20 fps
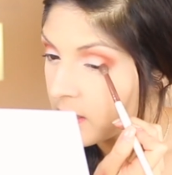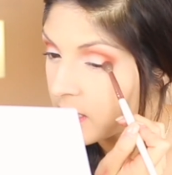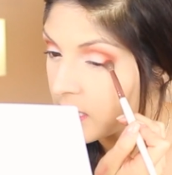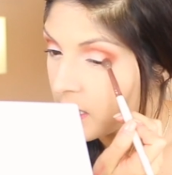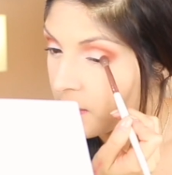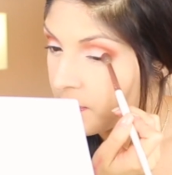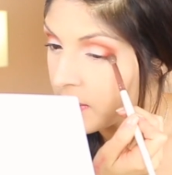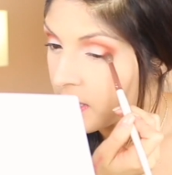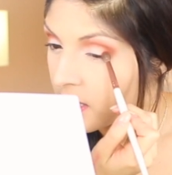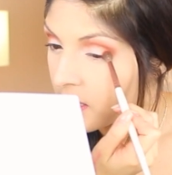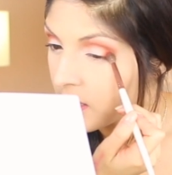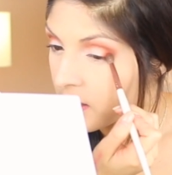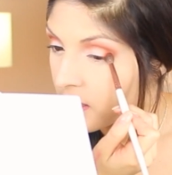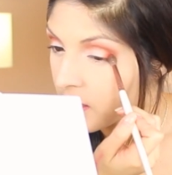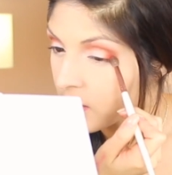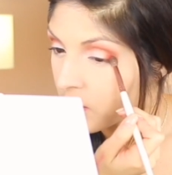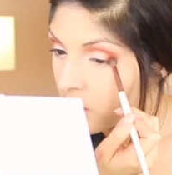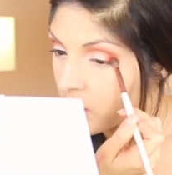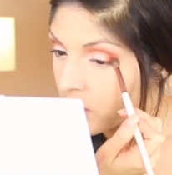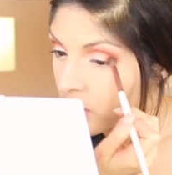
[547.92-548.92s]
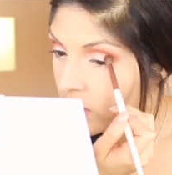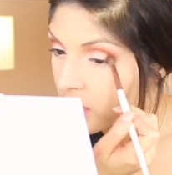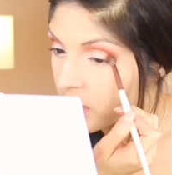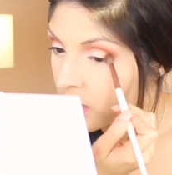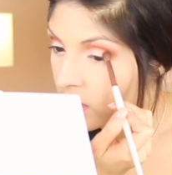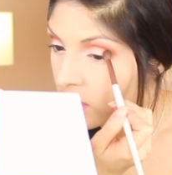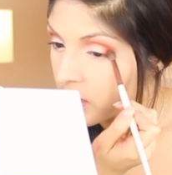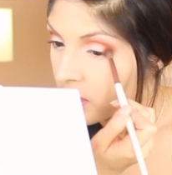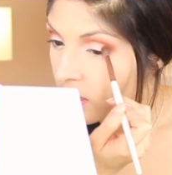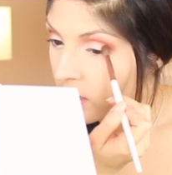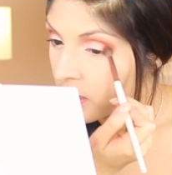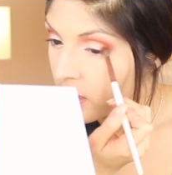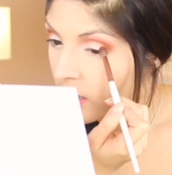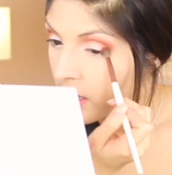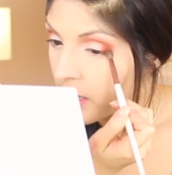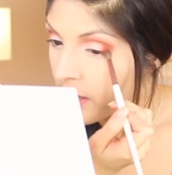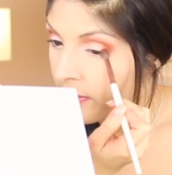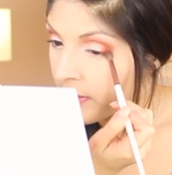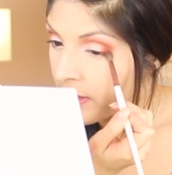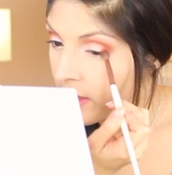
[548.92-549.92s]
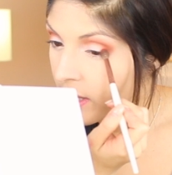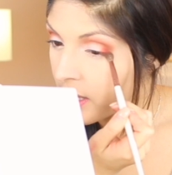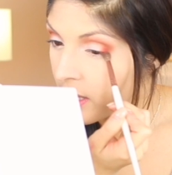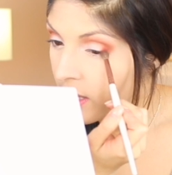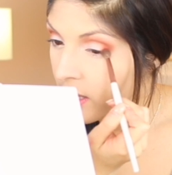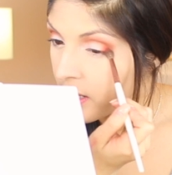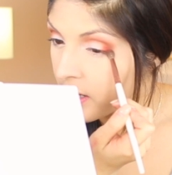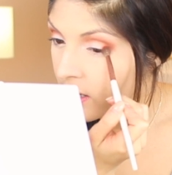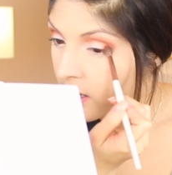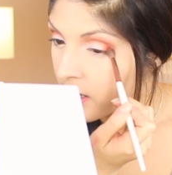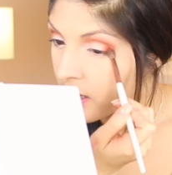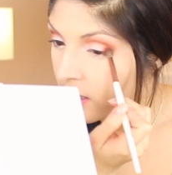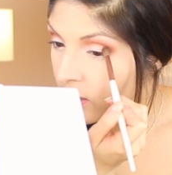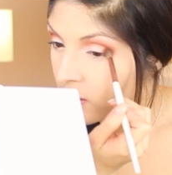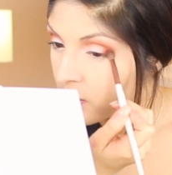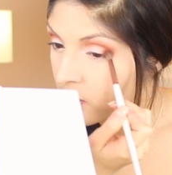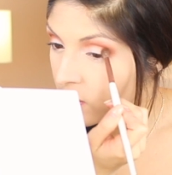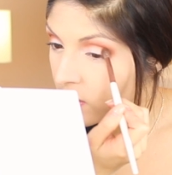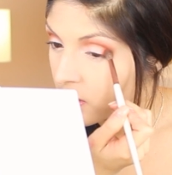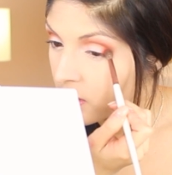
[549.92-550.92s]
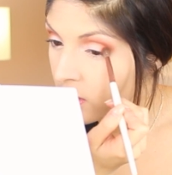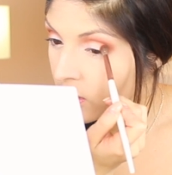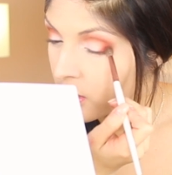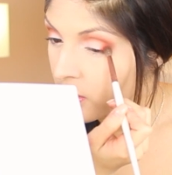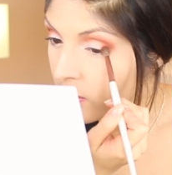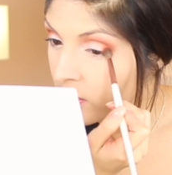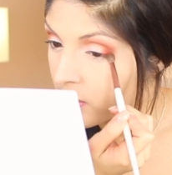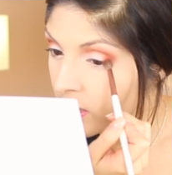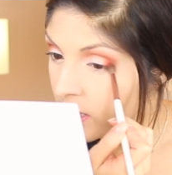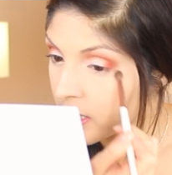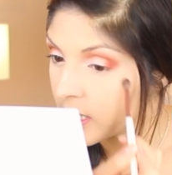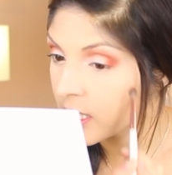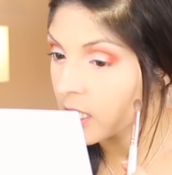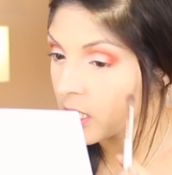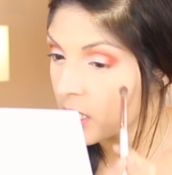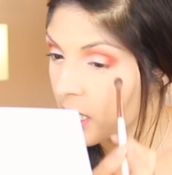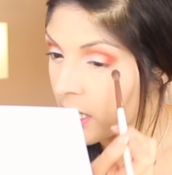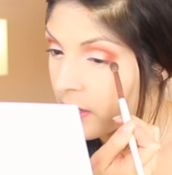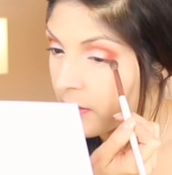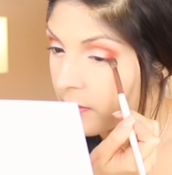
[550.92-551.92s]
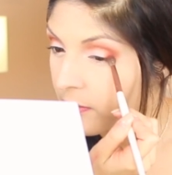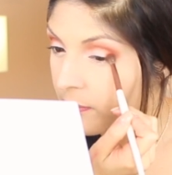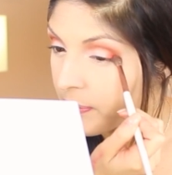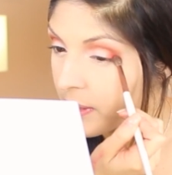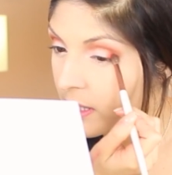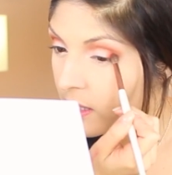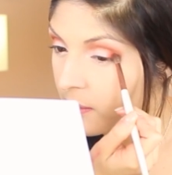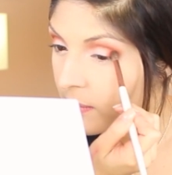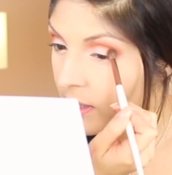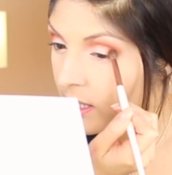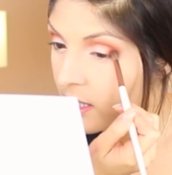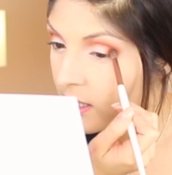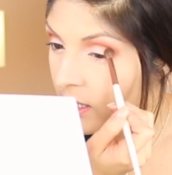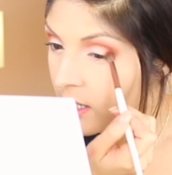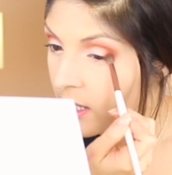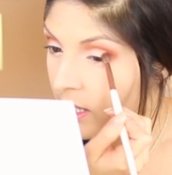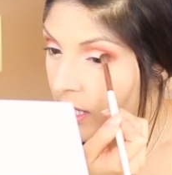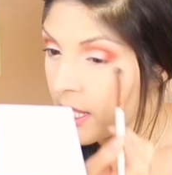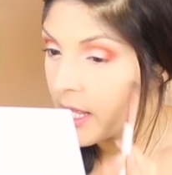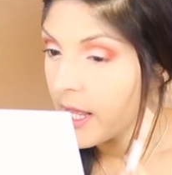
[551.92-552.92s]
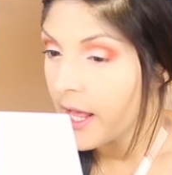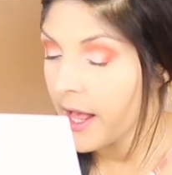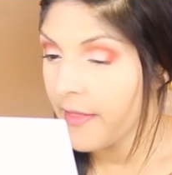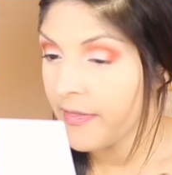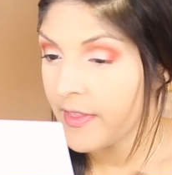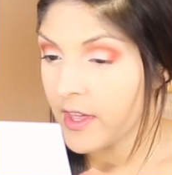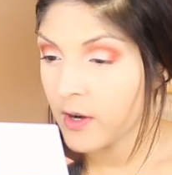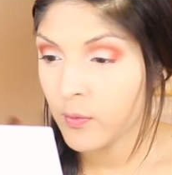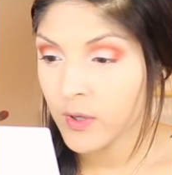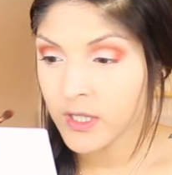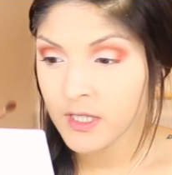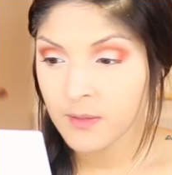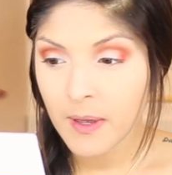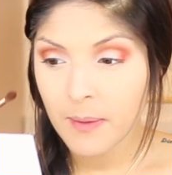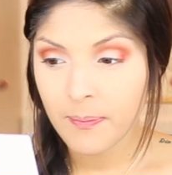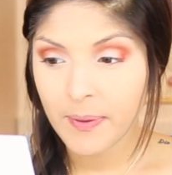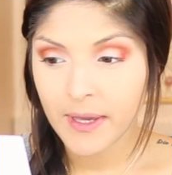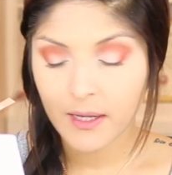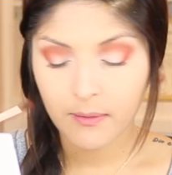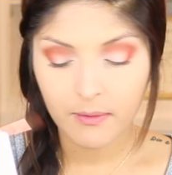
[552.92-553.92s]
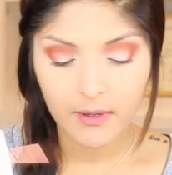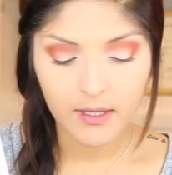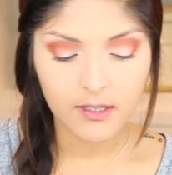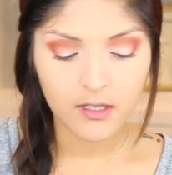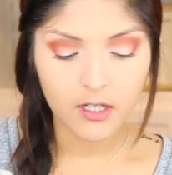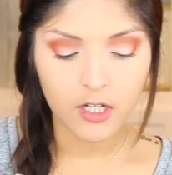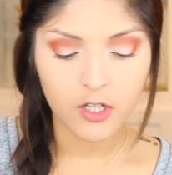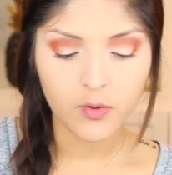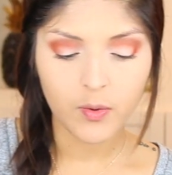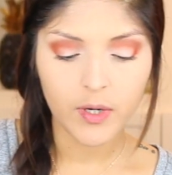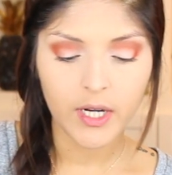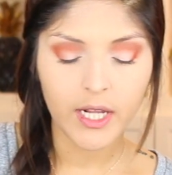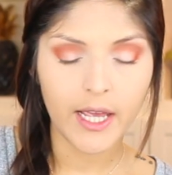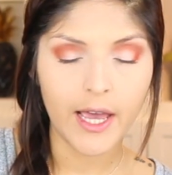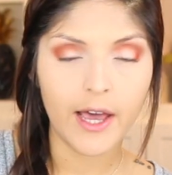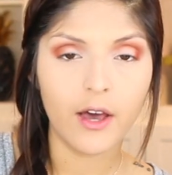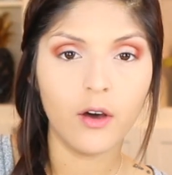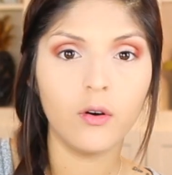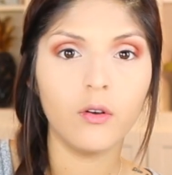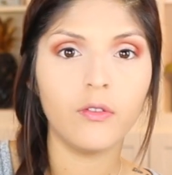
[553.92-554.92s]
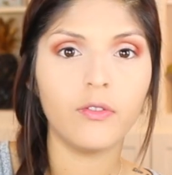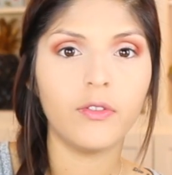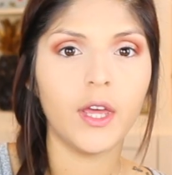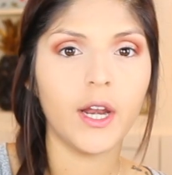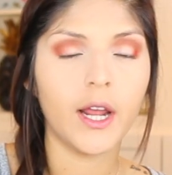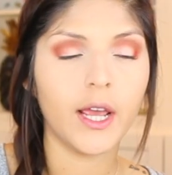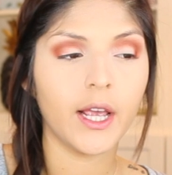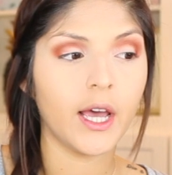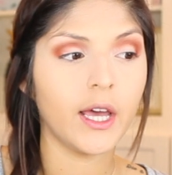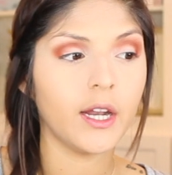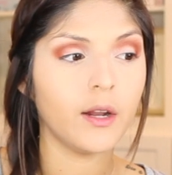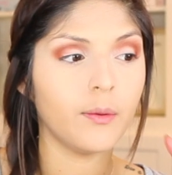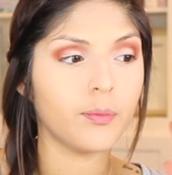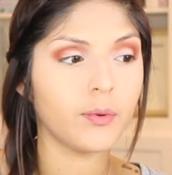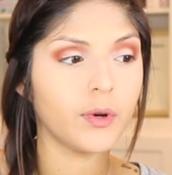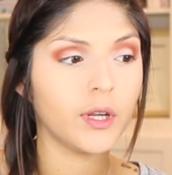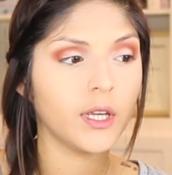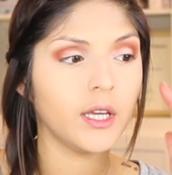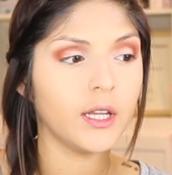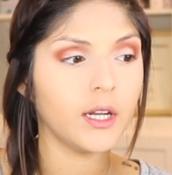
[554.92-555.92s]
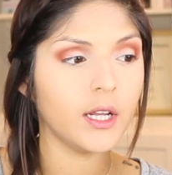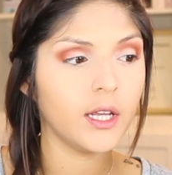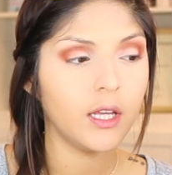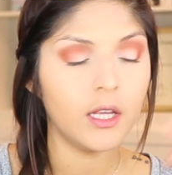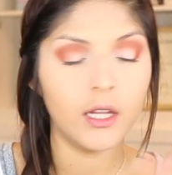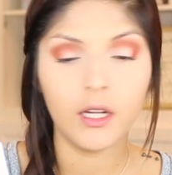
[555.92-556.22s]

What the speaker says: deepen the corner, and then you know, get a lot of pigment. And then once my pigment starts running out, then I kind of bring it